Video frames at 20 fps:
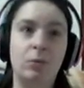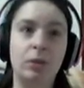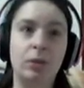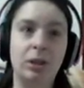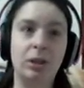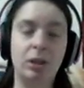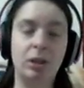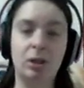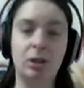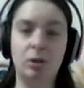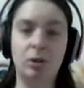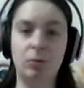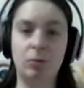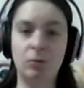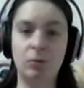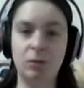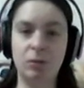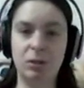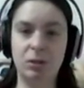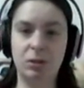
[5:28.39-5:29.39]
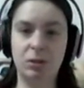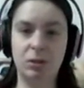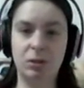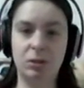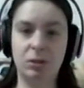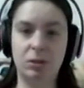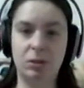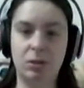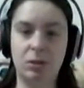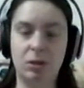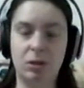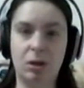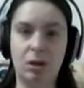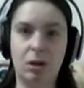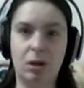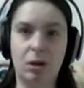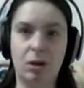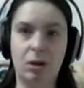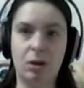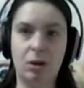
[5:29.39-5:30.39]
he goes
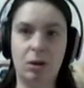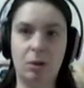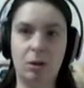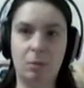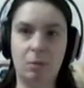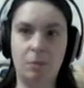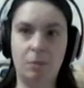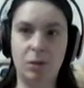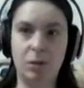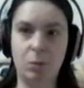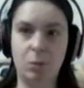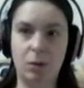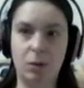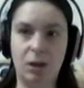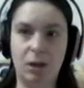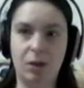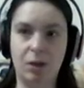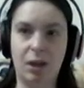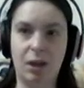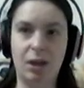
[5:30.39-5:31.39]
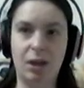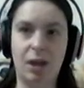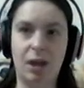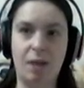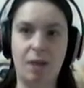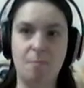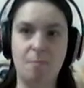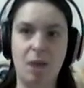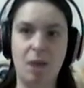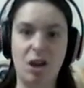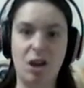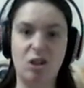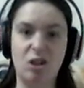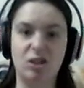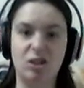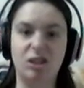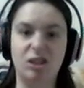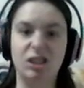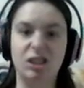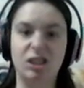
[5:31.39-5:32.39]
between like that metal,